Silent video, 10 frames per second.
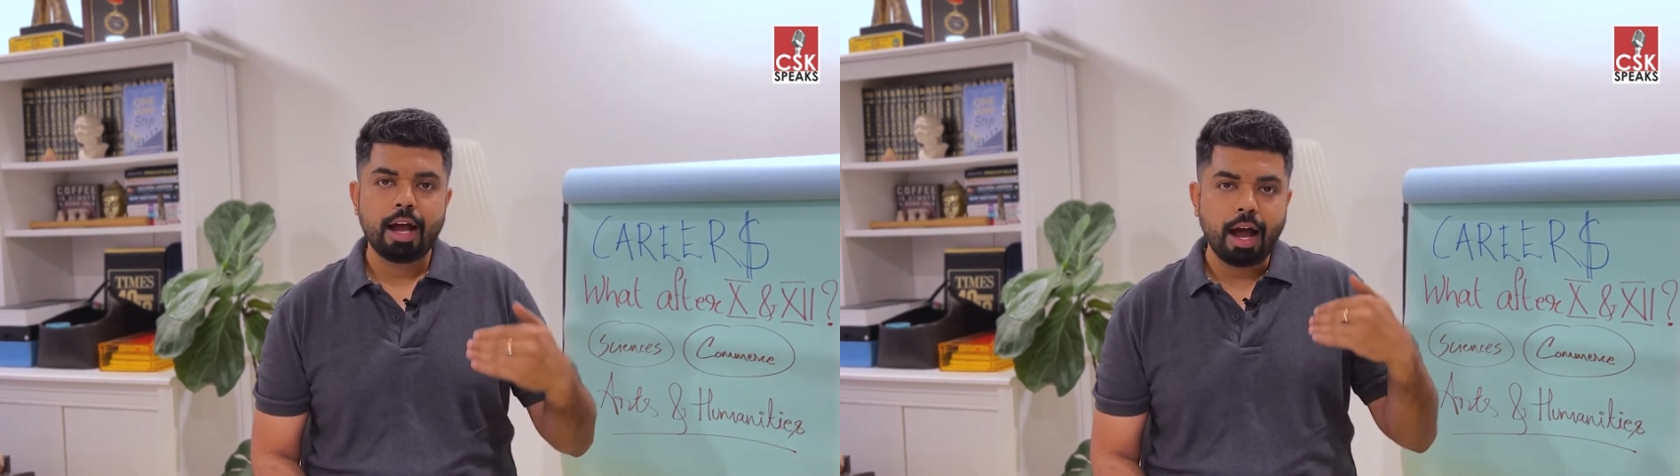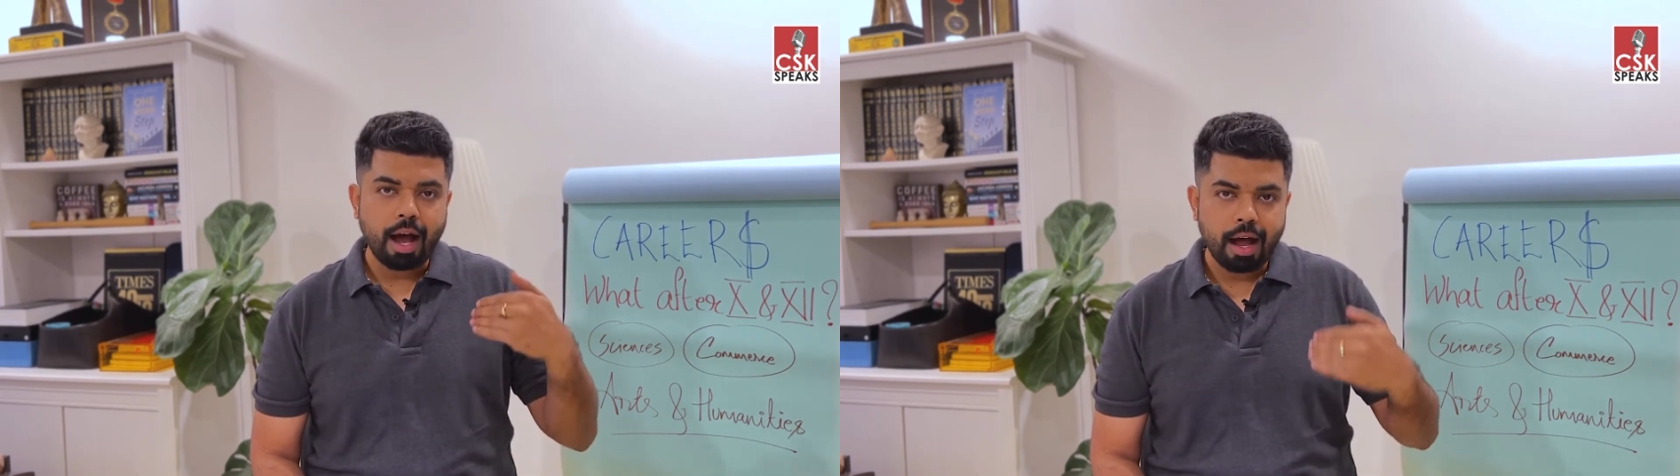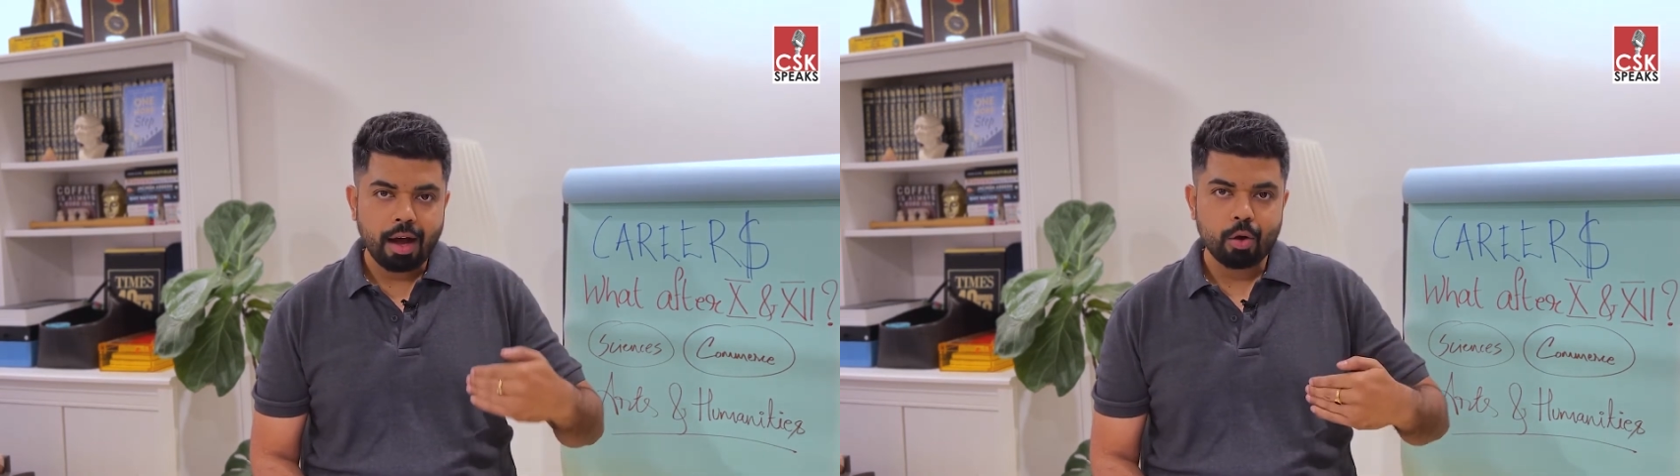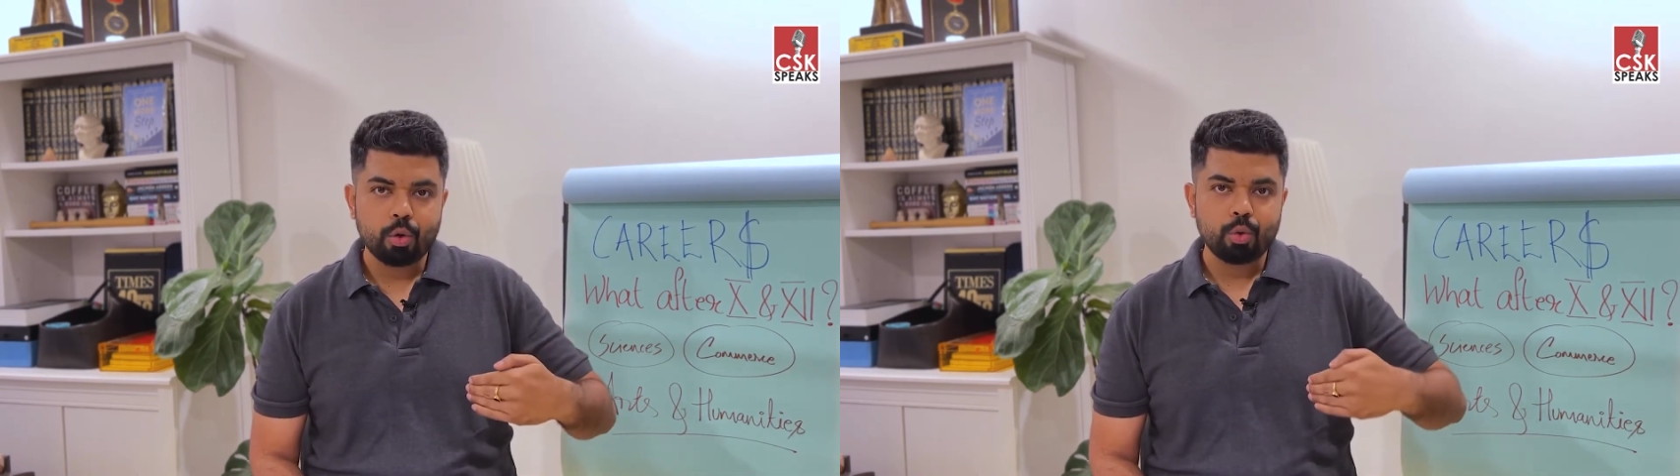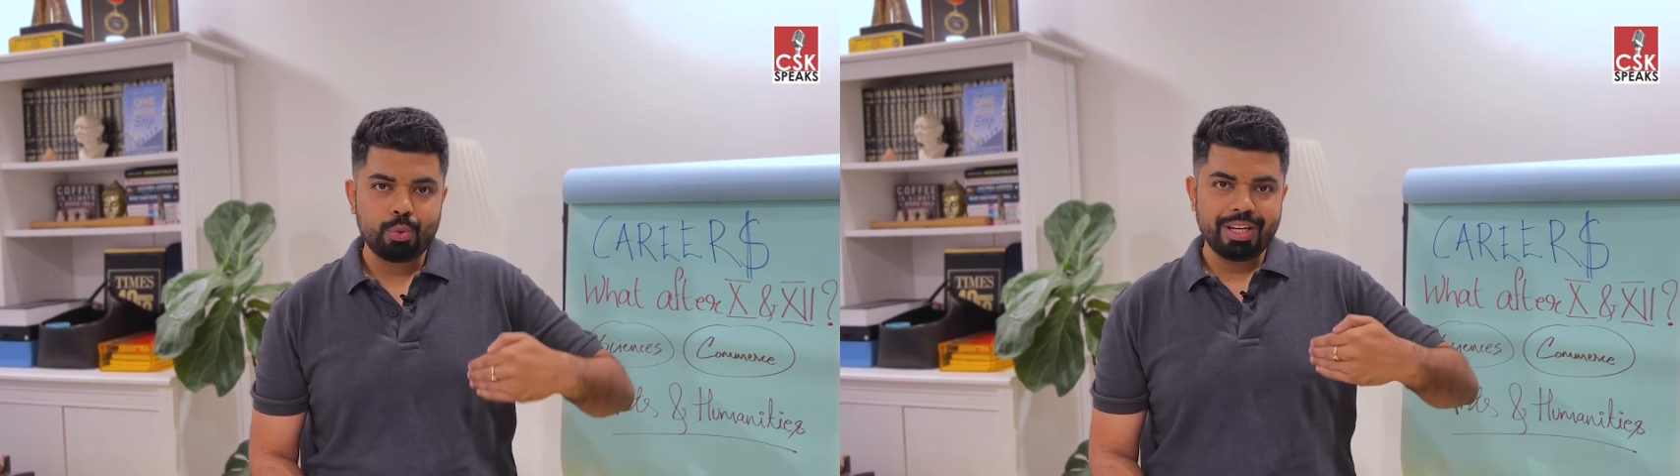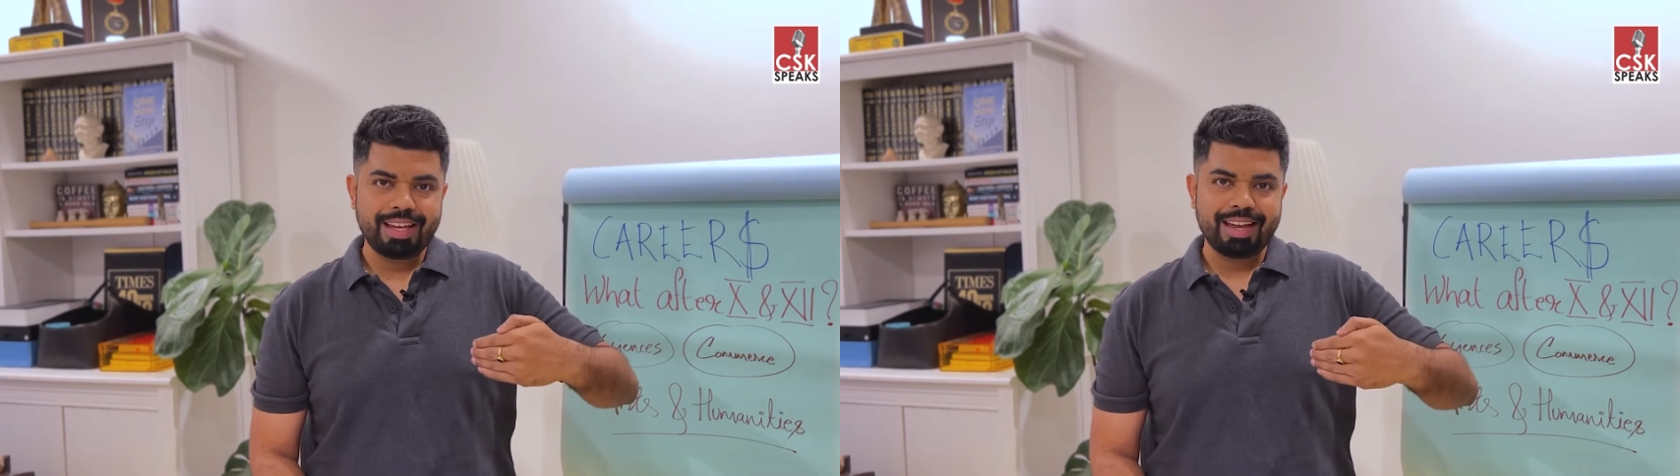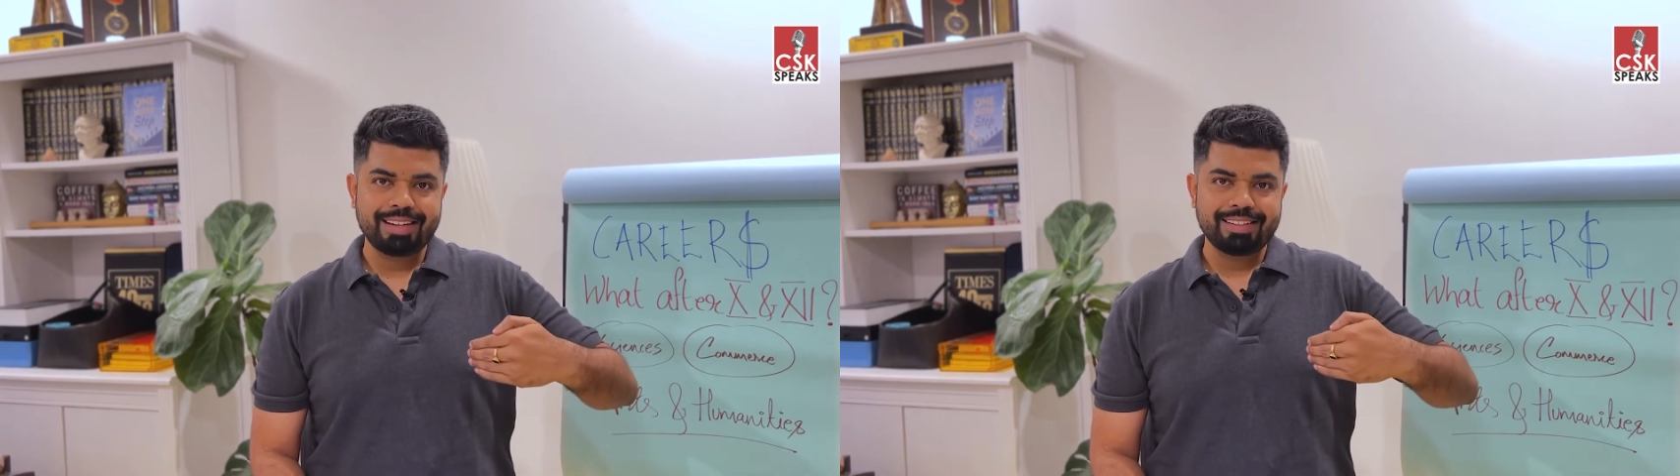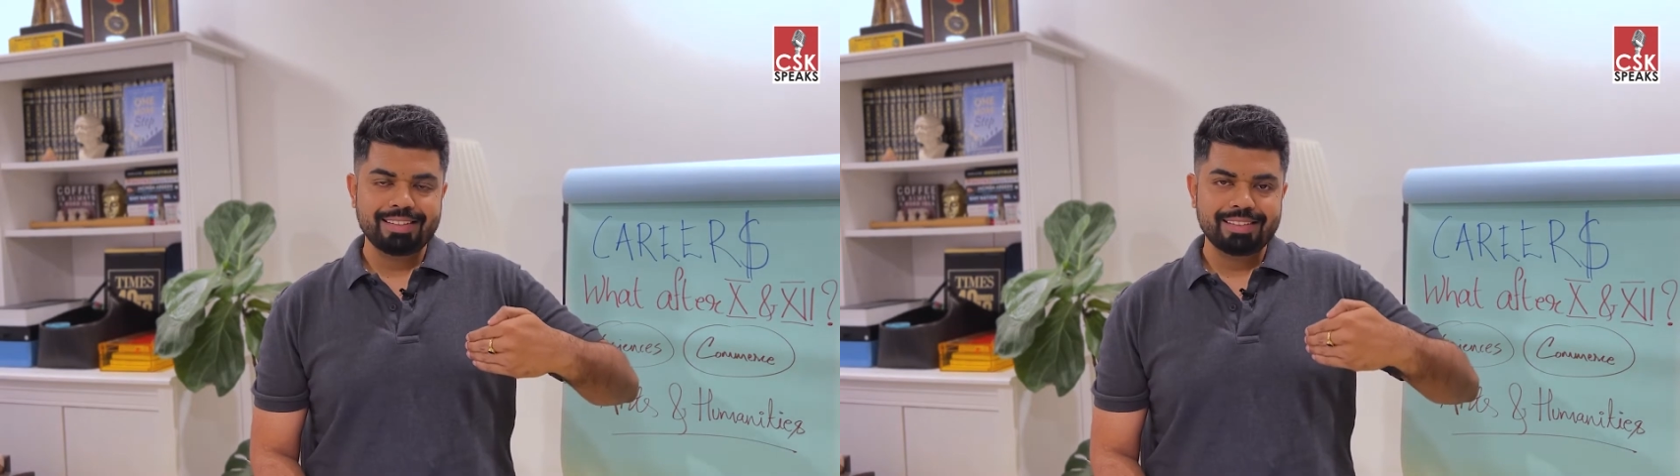how we can